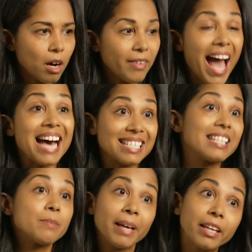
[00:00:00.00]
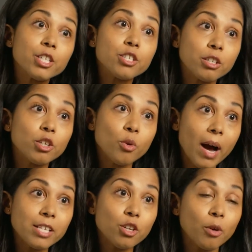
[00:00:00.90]
of assets managed in the
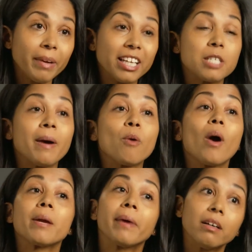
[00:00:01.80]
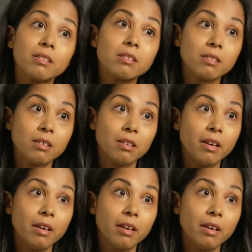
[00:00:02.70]
U.S. are managed by white males.